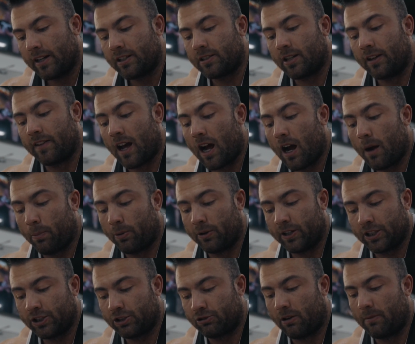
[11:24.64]
to the upper
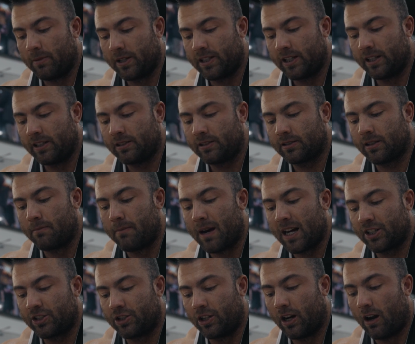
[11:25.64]
extremities to
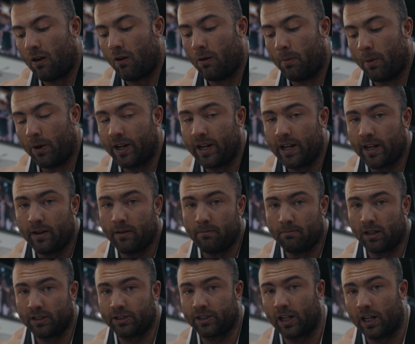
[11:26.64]
match the lower body
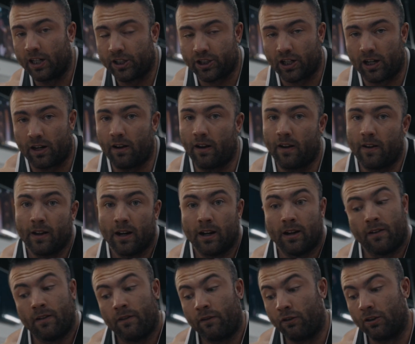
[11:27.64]
musculature.
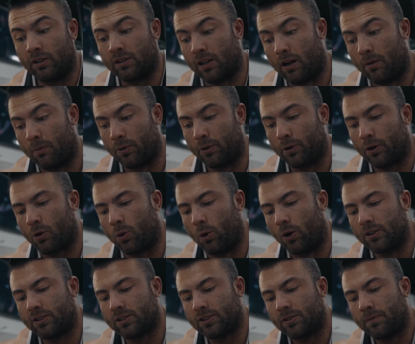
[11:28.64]
For example, the
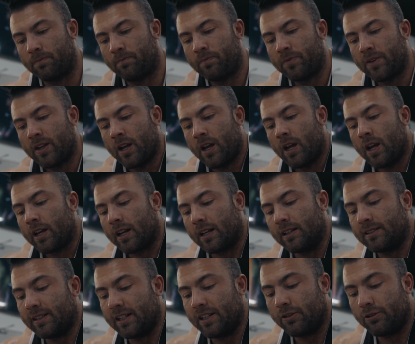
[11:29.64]
quads.
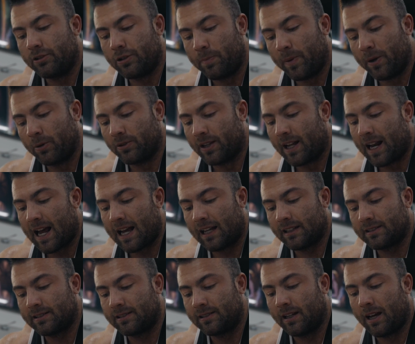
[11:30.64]
Continue to build the
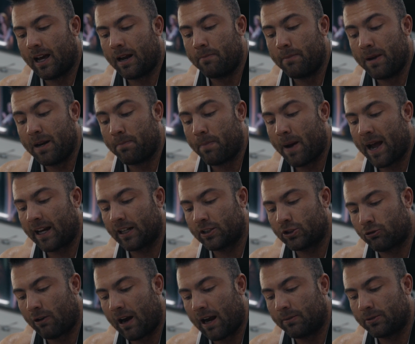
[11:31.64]
lats and mid-back
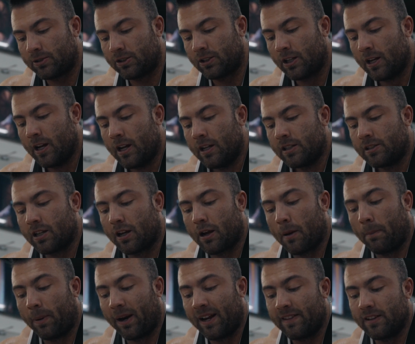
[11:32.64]
traps to
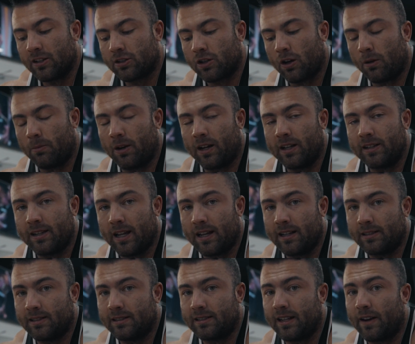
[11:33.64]
complete the top line
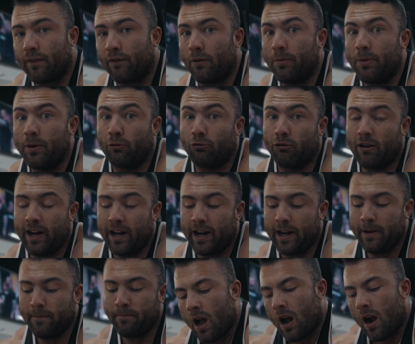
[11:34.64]
density from the
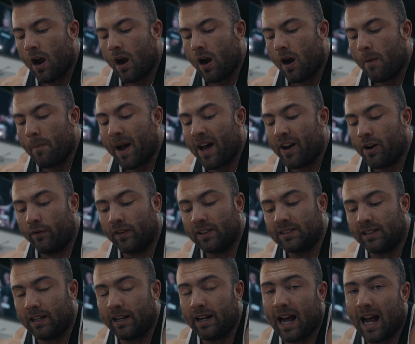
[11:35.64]
rear. And
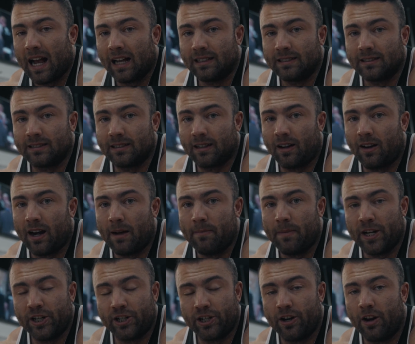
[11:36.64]
obviously, as I
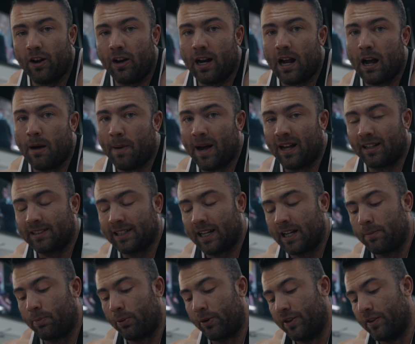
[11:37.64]
mentioned earlier about
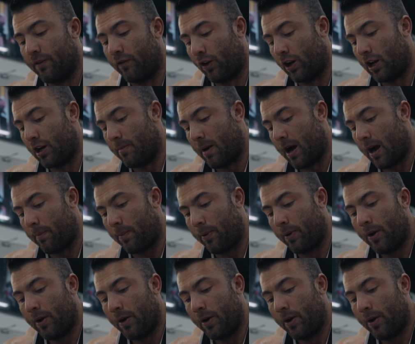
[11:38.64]
tapering the volume up,